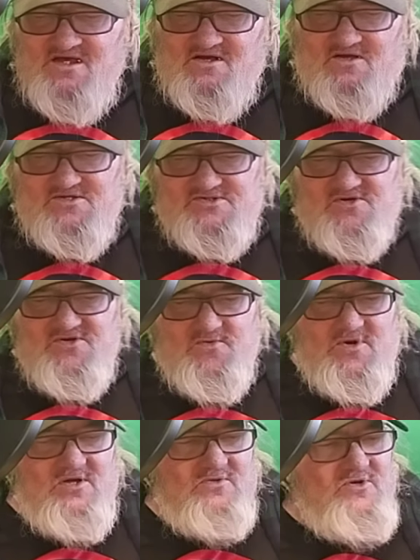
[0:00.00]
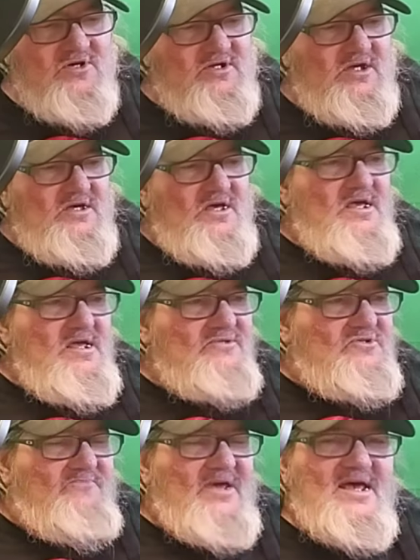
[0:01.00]
Also, you want to look uh,
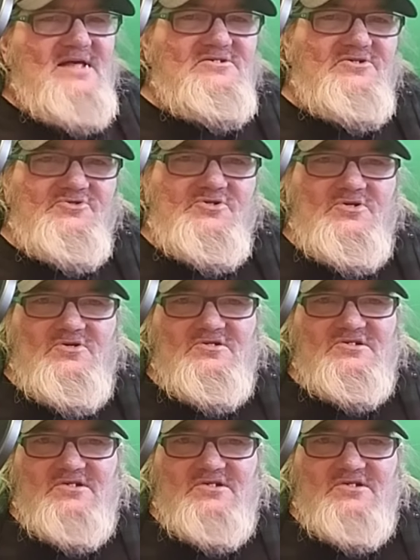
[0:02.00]
at the passengers.